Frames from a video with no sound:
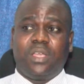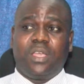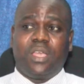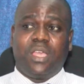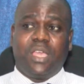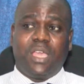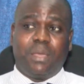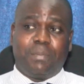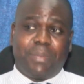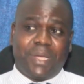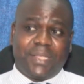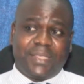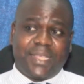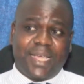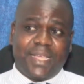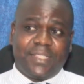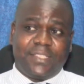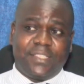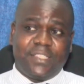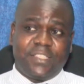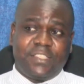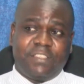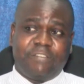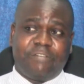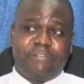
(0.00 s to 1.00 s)

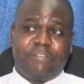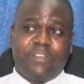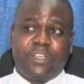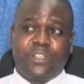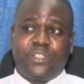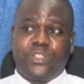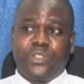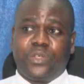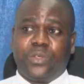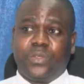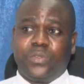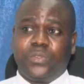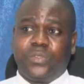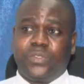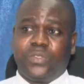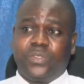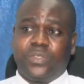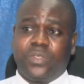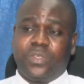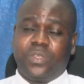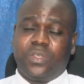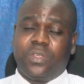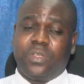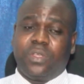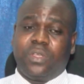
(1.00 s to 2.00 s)
hepatitis infections,
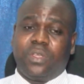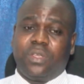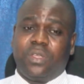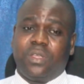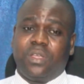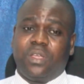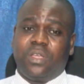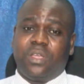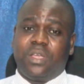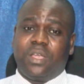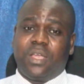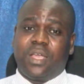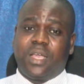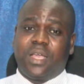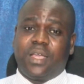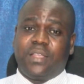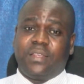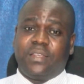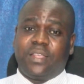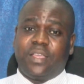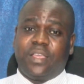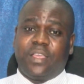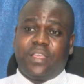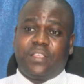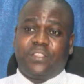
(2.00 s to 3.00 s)

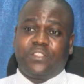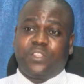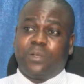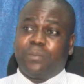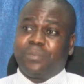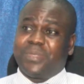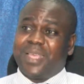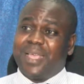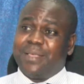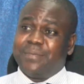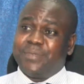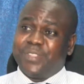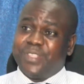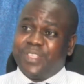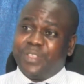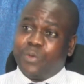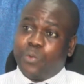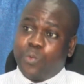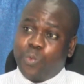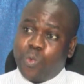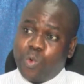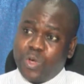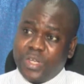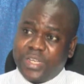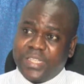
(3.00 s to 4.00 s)
and sometimes the
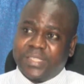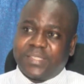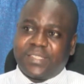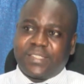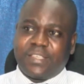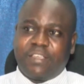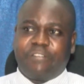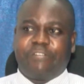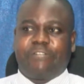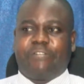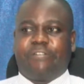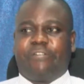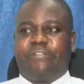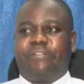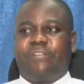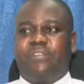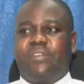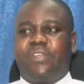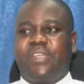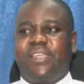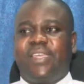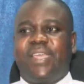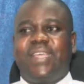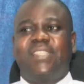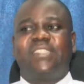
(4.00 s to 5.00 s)
wound itself
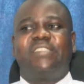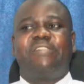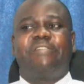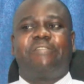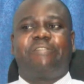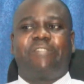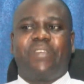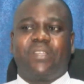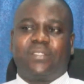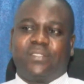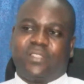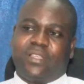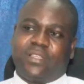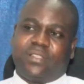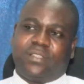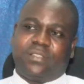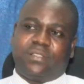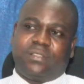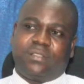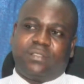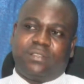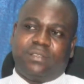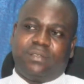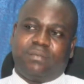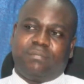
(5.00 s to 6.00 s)
gets infected
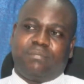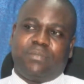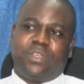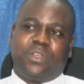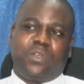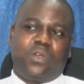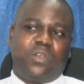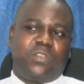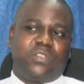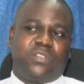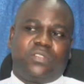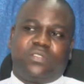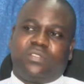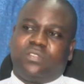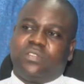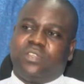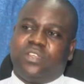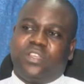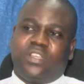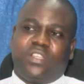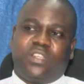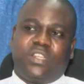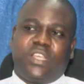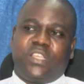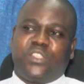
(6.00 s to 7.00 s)
because
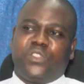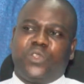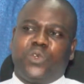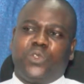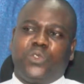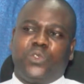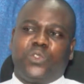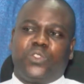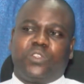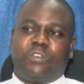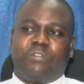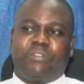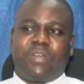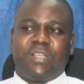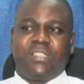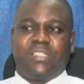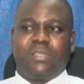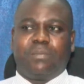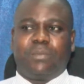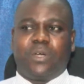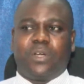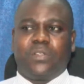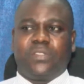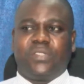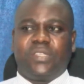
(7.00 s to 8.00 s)
there's no use of
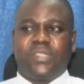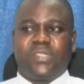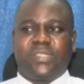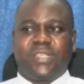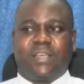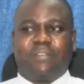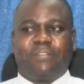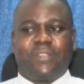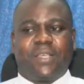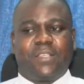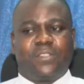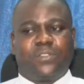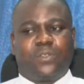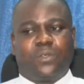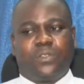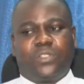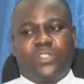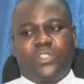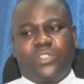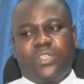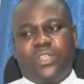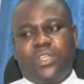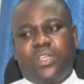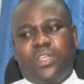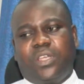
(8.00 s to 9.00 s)
antibiotics after
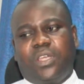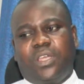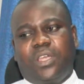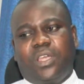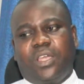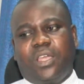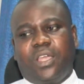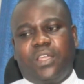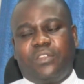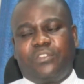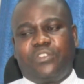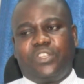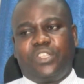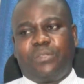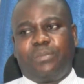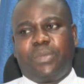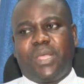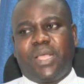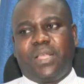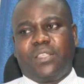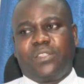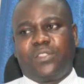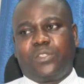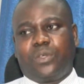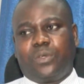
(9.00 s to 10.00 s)
such
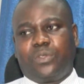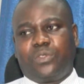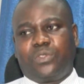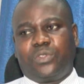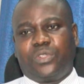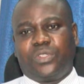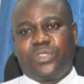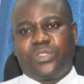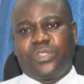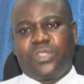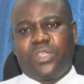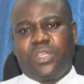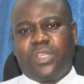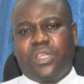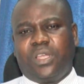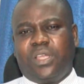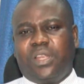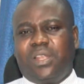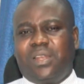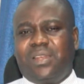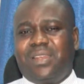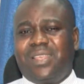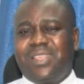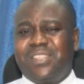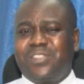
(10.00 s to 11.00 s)
treatment and surgeries.
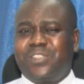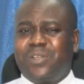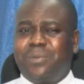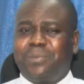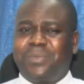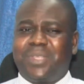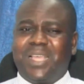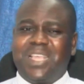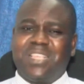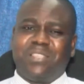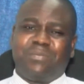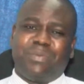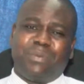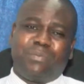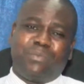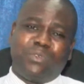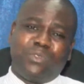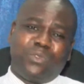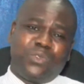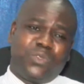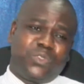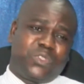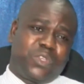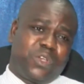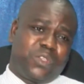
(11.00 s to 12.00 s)
Then sometimes people
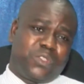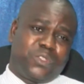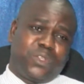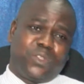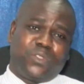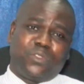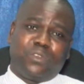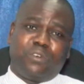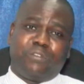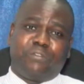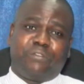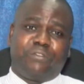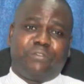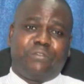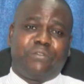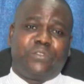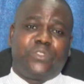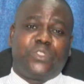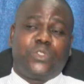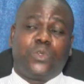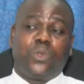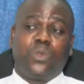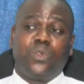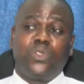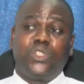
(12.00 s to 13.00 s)
use all sorts of
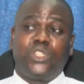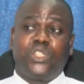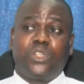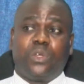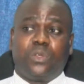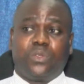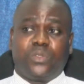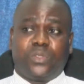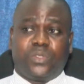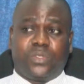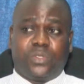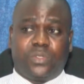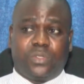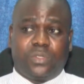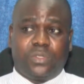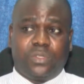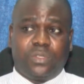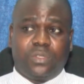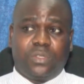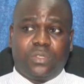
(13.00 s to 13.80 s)
solutions,